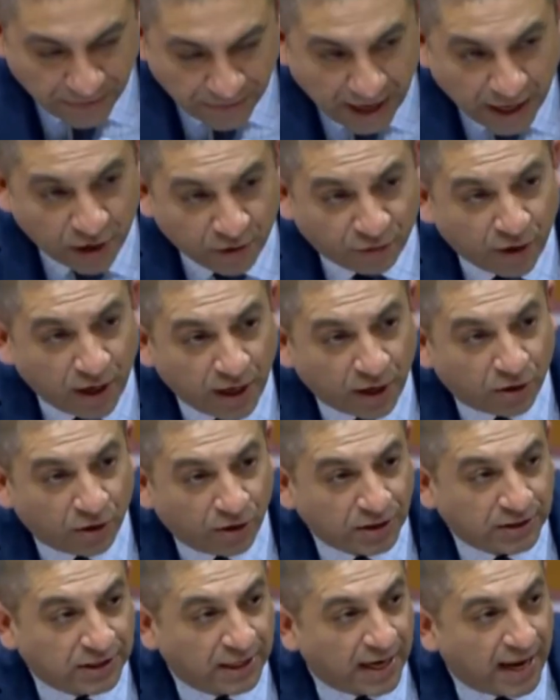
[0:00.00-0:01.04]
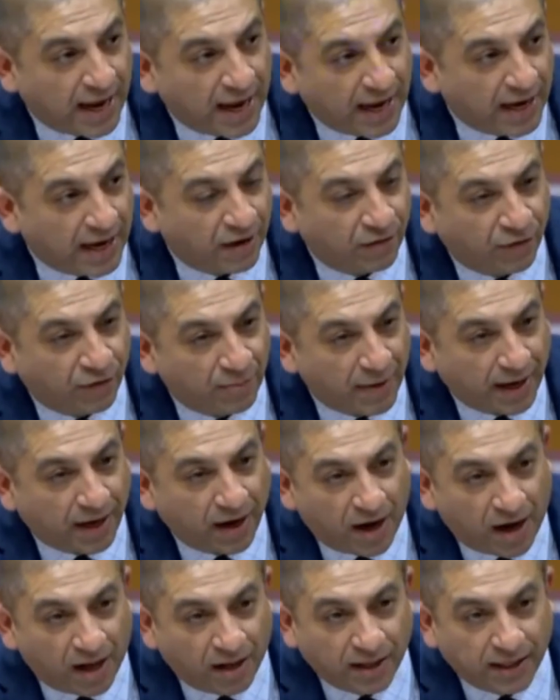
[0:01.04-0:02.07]
And you've already heard today from my
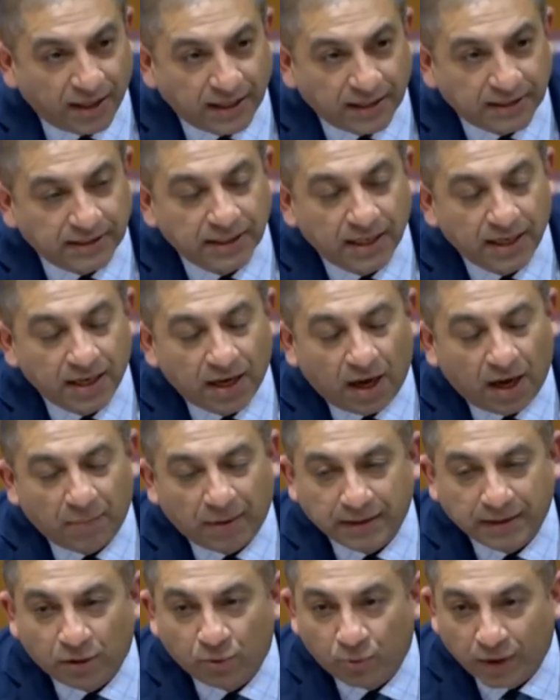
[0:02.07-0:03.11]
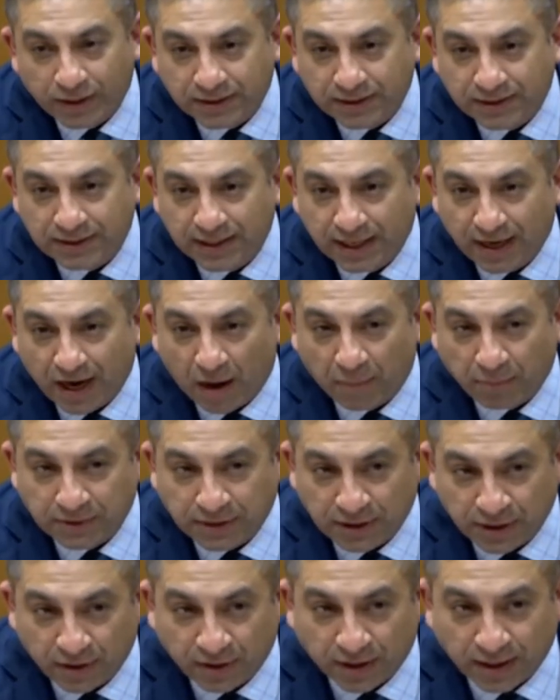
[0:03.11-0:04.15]
colleagues about the risks and
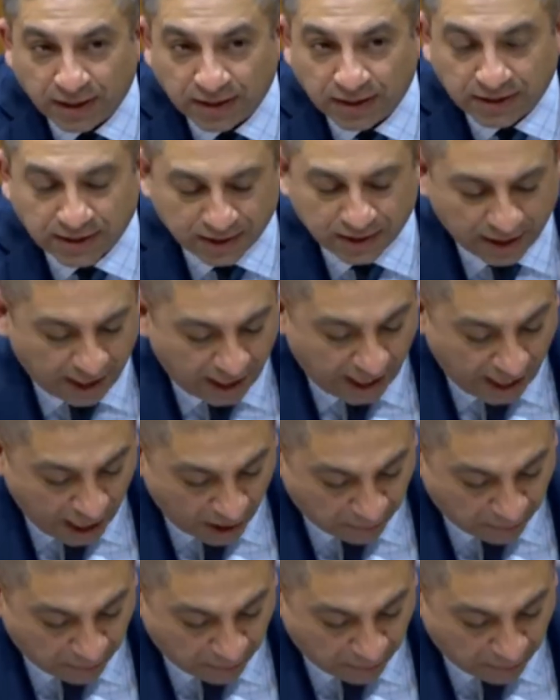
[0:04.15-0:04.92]
opportunities that AI